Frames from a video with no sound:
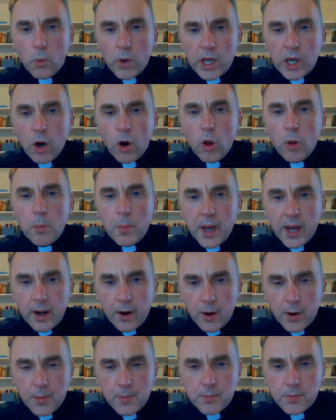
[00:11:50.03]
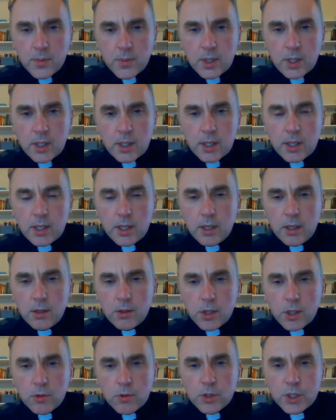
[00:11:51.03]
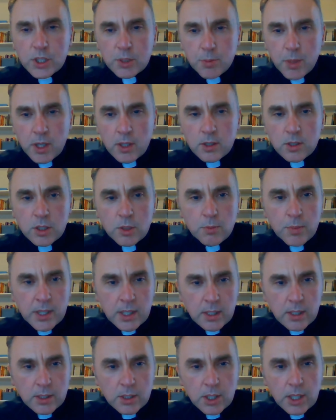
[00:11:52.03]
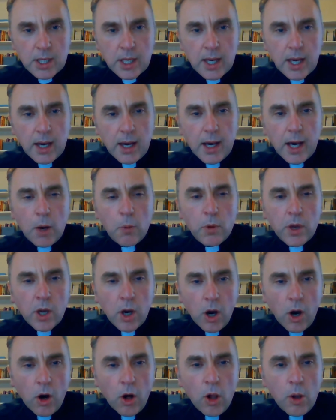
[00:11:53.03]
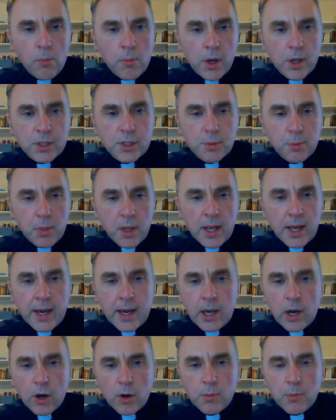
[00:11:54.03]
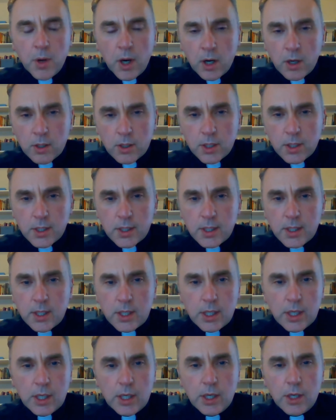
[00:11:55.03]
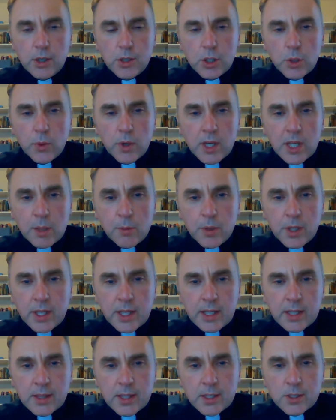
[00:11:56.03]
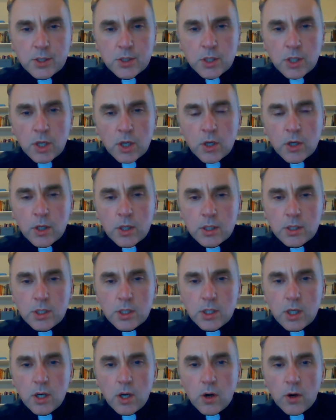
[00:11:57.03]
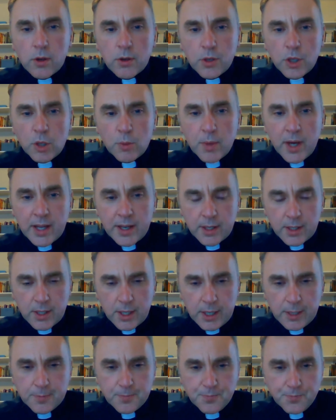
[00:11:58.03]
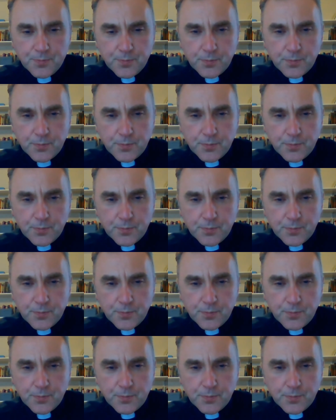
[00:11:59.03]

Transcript: We all bear the responsibility, and we all must play our part to eliminate this scourge on humanity.